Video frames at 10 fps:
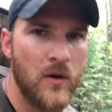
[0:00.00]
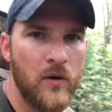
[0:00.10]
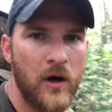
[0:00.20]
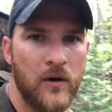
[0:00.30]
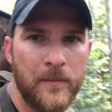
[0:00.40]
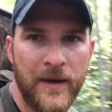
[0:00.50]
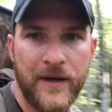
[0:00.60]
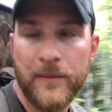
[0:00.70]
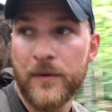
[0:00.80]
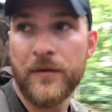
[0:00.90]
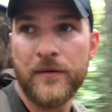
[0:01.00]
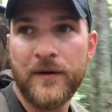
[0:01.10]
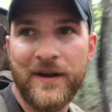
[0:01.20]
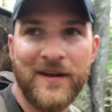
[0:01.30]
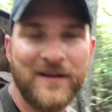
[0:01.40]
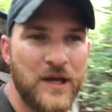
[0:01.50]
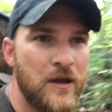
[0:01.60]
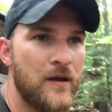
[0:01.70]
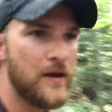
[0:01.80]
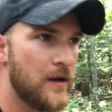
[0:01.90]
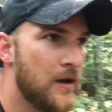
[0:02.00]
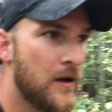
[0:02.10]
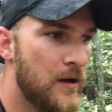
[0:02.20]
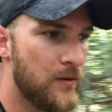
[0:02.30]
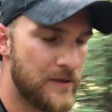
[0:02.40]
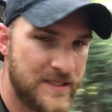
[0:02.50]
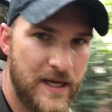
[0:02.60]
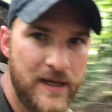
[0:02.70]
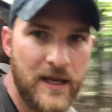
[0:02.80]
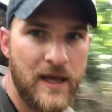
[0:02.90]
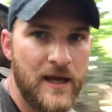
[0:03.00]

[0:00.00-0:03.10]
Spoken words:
Well, bait number 3 was hit.